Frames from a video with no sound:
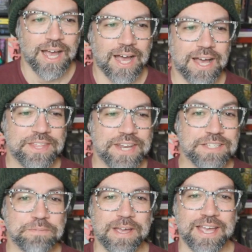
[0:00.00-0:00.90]
The
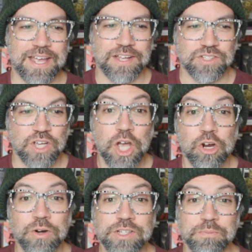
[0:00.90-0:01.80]
next page.
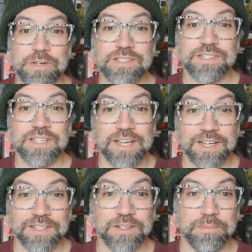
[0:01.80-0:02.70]
Christmas,
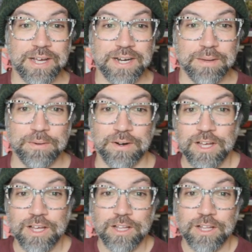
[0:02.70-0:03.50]
color by number.